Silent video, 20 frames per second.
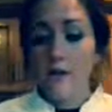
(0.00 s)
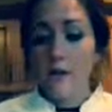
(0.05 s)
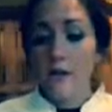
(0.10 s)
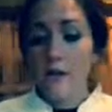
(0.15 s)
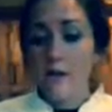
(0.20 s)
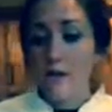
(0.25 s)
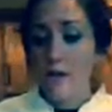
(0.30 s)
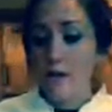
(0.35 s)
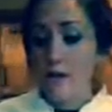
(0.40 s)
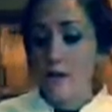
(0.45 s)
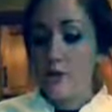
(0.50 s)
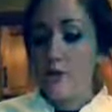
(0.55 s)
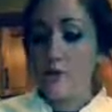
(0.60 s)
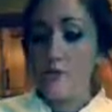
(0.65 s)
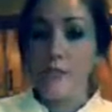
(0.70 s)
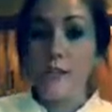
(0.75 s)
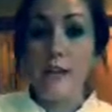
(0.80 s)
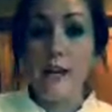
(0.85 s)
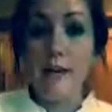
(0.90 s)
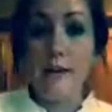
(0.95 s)
with
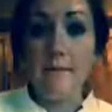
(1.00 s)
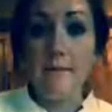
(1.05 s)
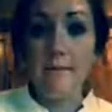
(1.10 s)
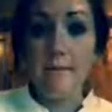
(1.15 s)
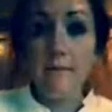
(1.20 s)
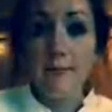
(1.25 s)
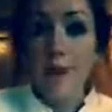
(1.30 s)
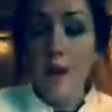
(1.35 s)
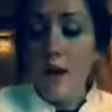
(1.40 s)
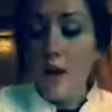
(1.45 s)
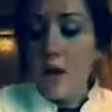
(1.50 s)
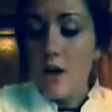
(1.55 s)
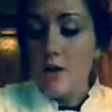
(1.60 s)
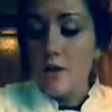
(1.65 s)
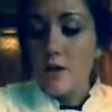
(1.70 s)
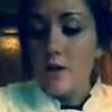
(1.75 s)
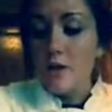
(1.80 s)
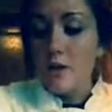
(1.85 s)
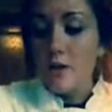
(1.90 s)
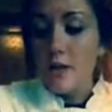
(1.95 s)
julienne.
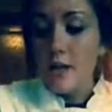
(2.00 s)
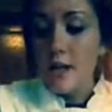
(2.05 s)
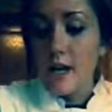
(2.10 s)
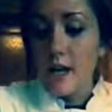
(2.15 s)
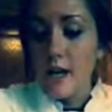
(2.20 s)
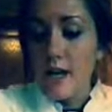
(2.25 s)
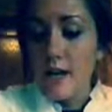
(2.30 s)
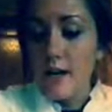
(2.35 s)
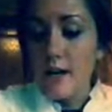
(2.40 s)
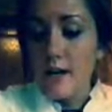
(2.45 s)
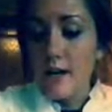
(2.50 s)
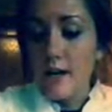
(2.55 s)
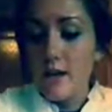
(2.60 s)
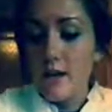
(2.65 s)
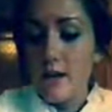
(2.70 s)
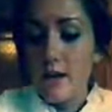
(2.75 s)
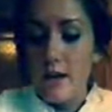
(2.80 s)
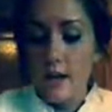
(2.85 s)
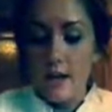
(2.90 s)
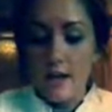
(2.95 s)
Julienne
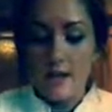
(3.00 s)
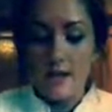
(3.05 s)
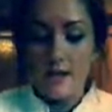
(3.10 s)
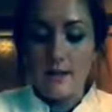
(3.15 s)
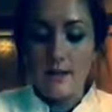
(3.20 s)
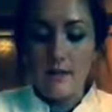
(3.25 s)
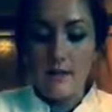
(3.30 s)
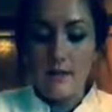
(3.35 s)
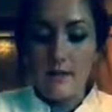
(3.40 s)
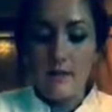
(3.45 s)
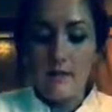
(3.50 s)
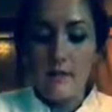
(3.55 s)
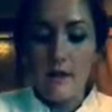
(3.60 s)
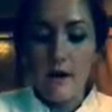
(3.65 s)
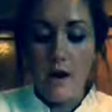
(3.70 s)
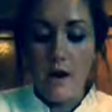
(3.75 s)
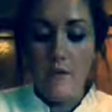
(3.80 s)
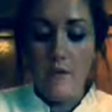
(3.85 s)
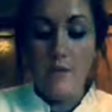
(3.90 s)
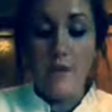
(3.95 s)
is
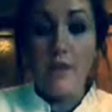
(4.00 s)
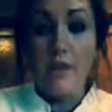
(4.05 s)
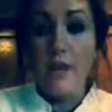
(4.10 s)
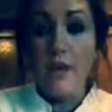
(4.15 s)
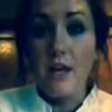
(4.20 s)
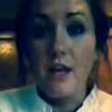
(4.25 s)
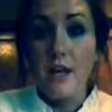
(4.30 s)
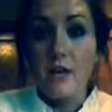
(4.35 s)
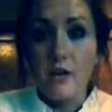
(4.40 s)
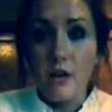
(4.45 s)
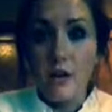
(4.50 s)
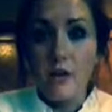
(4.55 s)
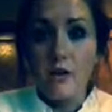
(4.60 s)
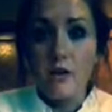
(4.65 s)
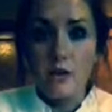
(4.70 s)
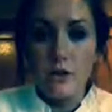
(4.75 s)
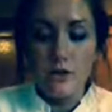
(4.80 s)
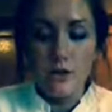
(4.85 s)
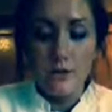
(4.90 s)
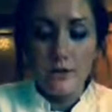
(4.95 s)
thin, long
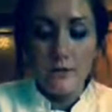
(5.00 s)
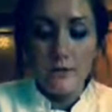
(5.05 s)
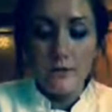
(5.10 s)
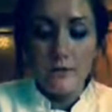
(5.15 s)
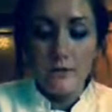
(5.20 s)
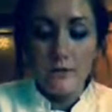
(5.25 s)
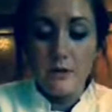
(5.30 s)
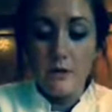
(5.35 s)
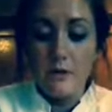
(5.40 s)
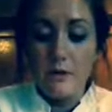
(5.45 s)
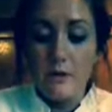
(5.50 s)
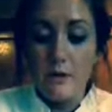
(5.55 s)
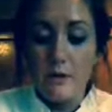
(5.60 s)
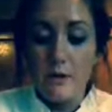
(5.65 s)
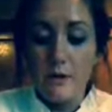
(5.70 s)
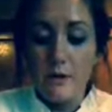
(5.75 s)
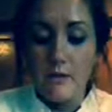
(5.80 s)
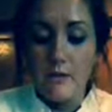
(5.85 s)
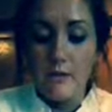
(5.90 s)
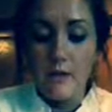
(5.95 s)
strips. We're going to be
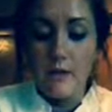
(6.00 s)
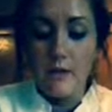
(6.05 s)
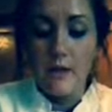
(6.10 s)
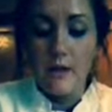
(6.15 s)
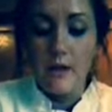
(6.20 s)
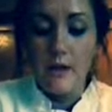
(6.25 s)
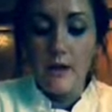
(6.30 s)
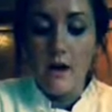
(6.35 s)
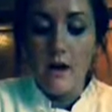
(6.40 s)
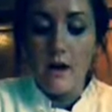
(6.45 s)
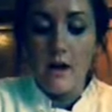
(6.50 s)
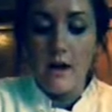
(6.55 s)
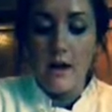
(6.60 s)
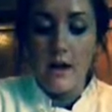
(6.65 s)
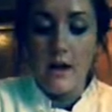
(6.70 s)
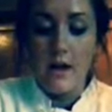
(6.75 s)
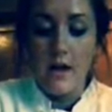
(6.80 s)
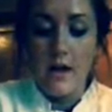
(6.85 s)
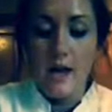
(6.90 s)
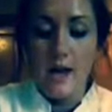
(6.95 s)
working with it on
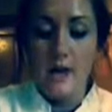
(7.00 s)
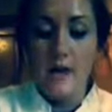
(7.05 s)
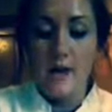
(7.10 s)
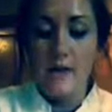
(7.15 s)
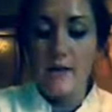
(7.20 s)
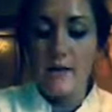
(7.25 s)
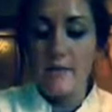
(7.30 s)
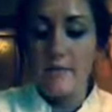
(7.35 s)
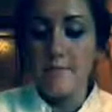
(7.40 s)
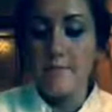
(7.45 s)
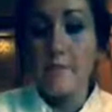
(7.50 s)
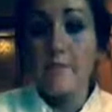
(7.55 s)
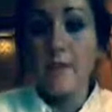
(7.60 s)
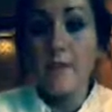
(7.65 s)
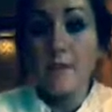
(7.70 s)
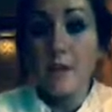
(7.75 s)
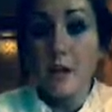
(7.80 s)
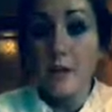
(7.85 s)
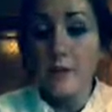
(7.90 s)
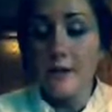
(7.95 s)
a
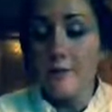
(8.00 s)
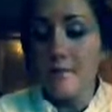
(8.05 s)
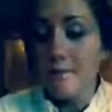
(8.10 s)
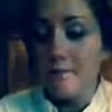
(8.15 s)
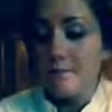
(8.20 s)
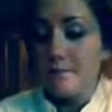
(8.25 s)
celery.